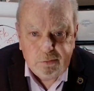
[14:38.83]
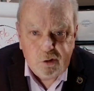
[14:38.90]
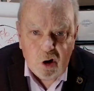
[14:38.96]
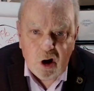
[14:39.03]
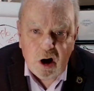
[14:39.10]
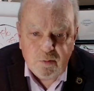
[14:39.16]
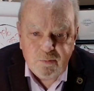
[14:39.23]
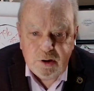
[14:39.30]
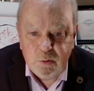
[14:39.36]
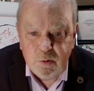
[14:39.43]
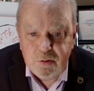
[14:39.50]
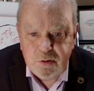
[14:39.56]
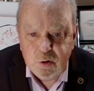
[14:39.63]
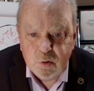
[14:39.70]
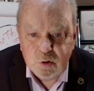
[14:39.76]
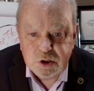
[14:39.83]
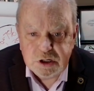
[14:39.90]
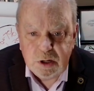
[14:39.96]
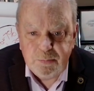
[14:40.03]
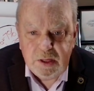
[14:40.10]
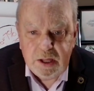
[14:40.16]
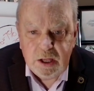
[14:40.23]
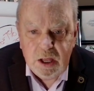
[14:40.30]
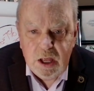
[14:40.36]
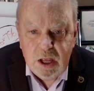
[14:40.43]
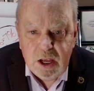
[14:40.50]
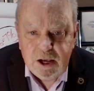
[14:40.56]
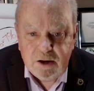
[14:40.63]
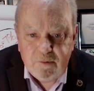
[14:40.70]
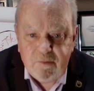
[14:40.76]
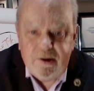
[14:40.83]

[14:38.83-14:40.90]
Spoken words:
coffee with you or something, and if